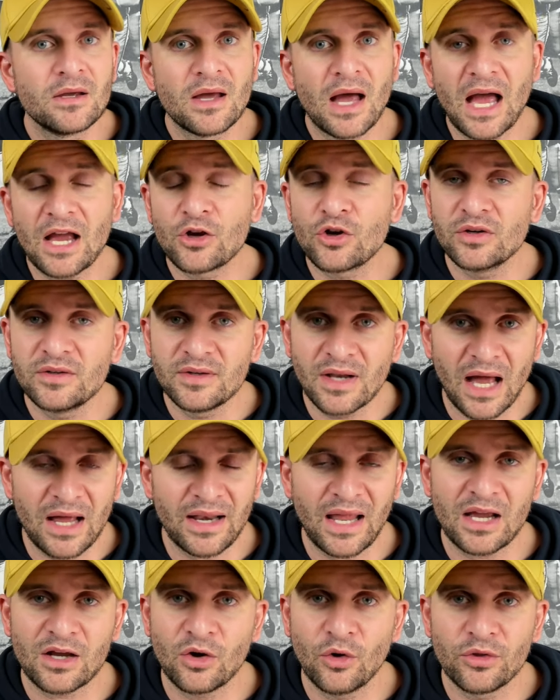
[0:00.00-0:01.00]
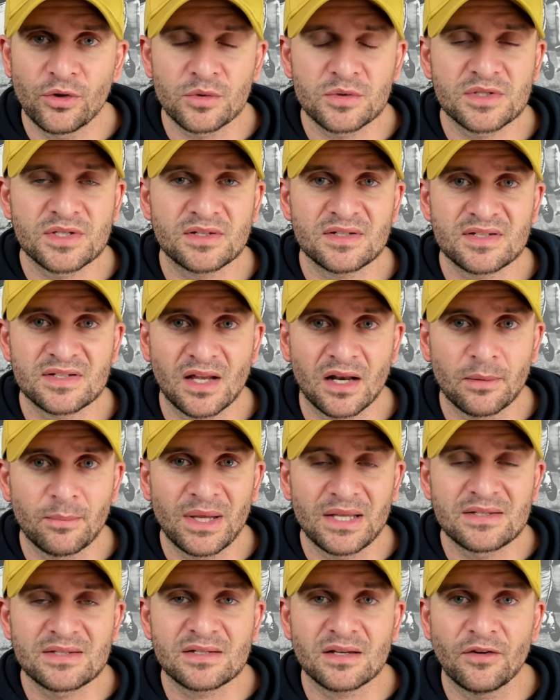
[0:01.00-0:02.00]
I could not echo those
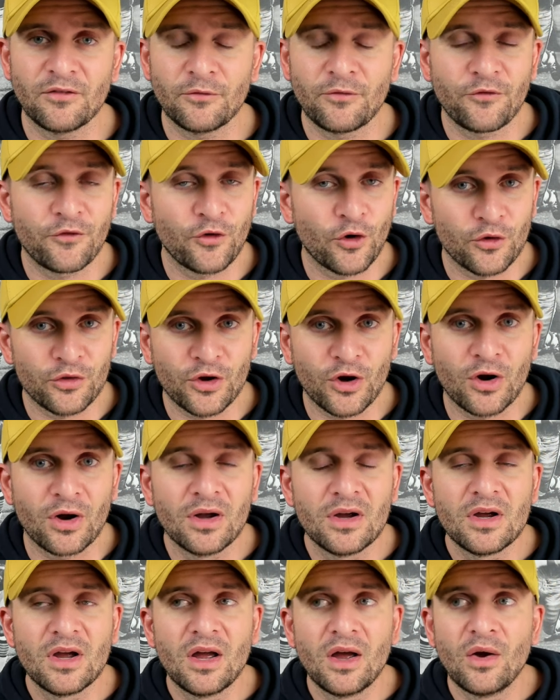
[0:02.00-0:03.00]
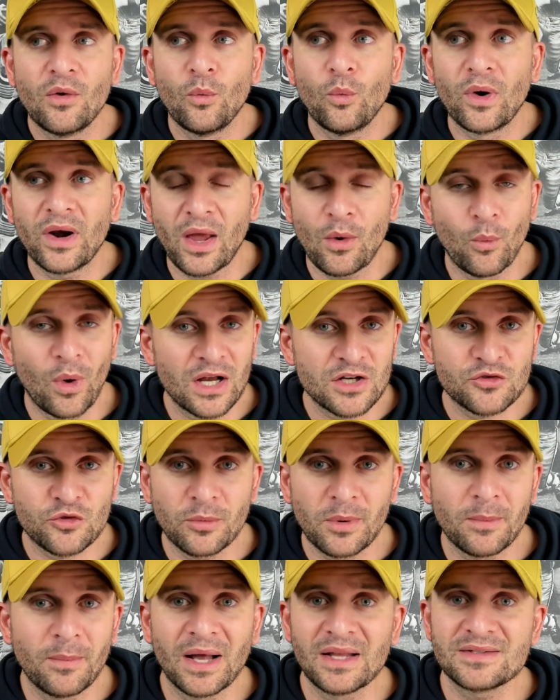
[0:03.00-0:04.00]
sentiments further. What I watched from
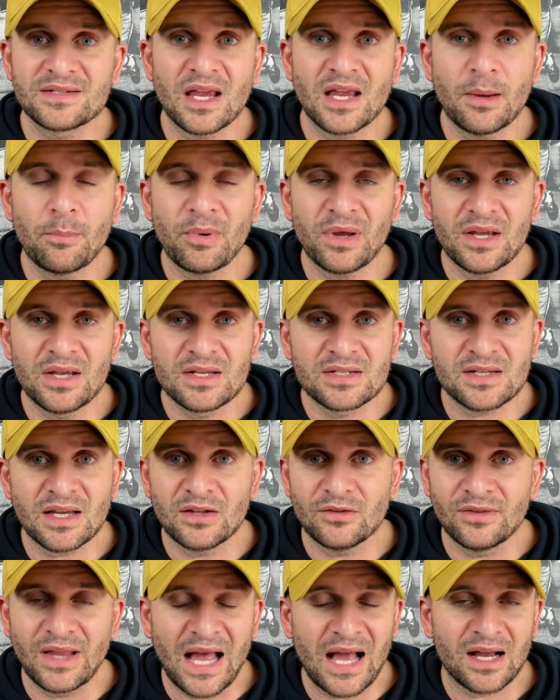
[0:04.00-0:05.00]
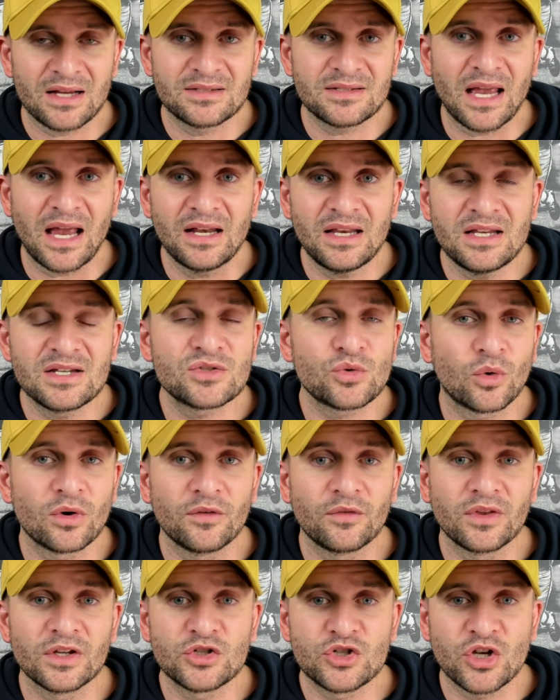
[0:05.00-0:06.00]
him on tape is it lacked any sort
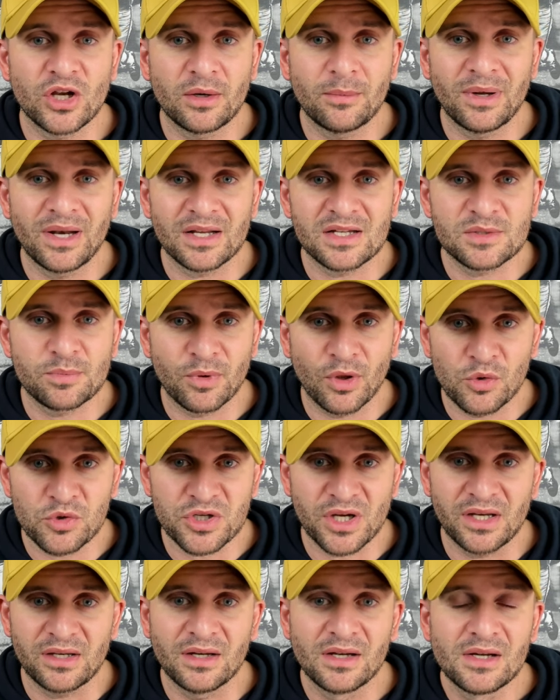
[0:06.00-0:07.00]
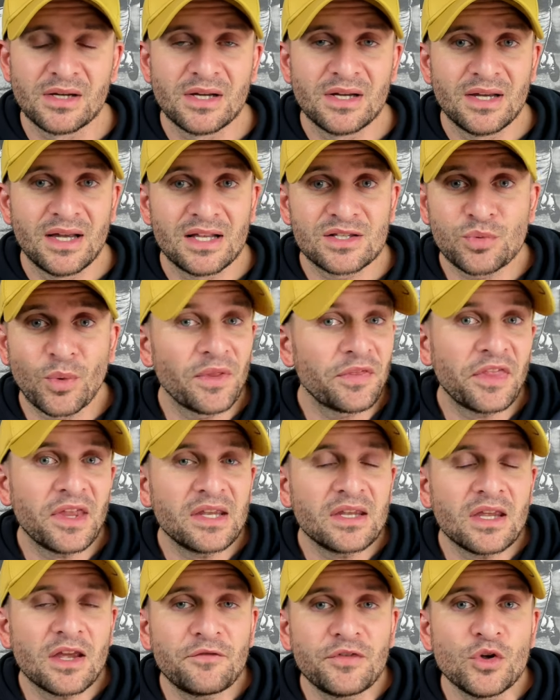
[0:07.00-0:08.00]
of legitimate explosion. It's one
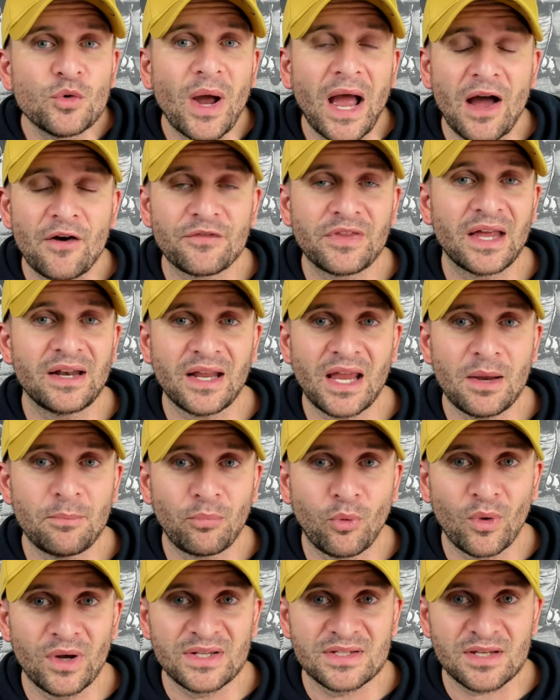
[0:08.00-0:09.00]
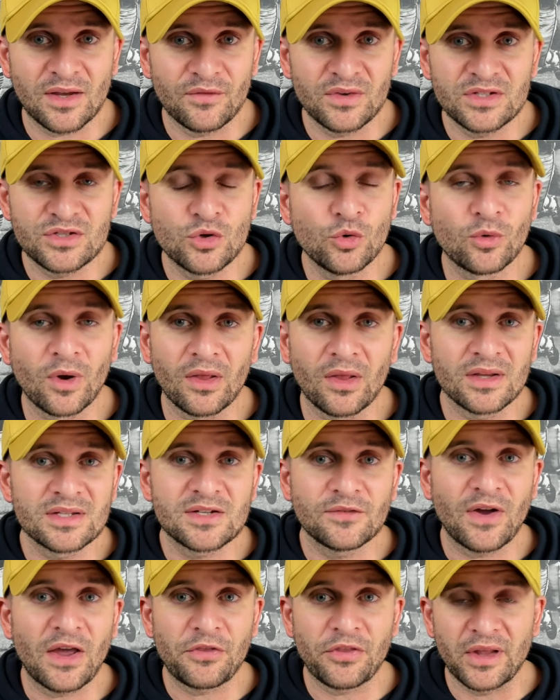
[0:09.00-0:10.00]
thing if you have that eight point seven two
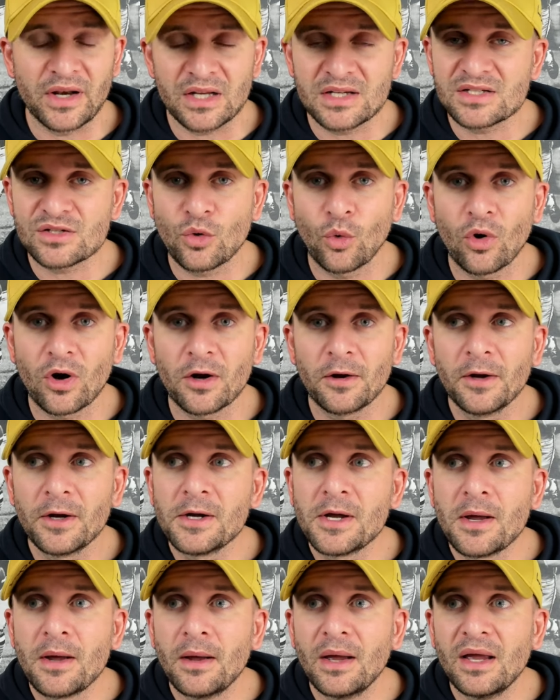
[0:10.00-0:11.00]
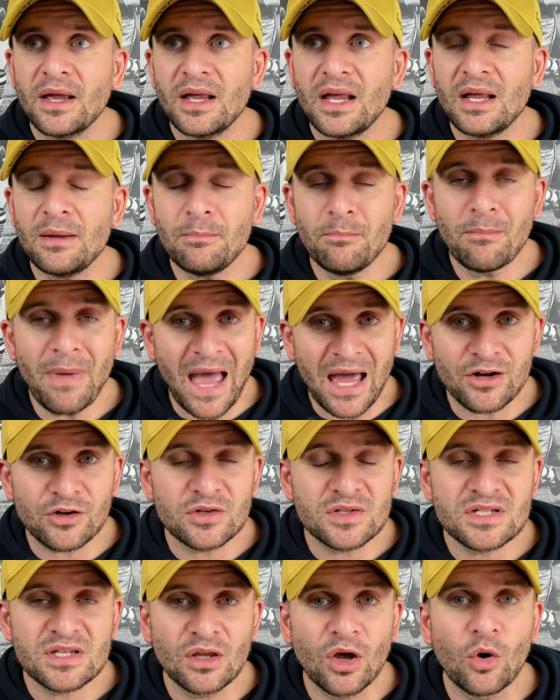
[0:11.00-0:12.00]
relative athletic score. It
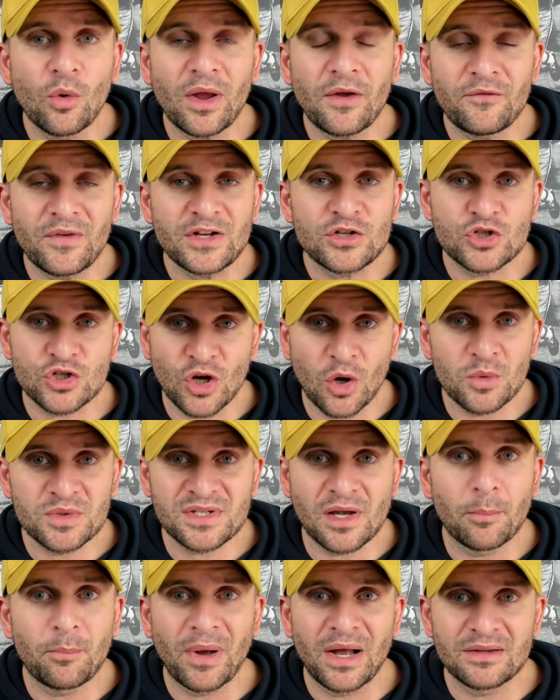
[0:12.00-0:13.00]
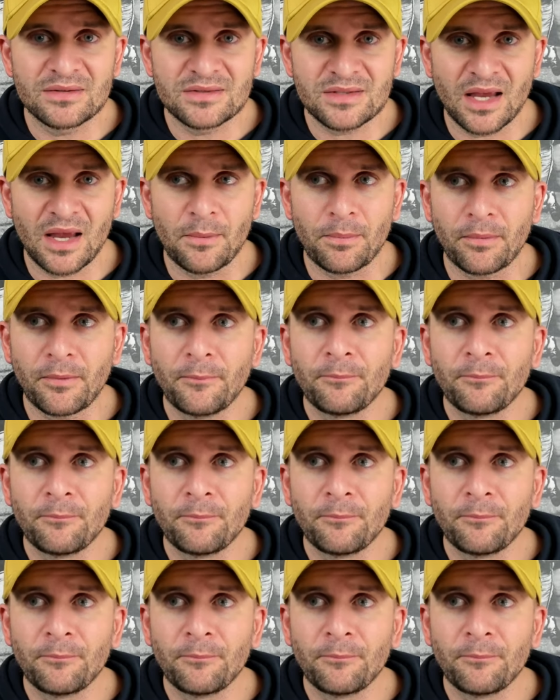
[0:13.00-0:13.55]
matters, though, if it shows up on tape.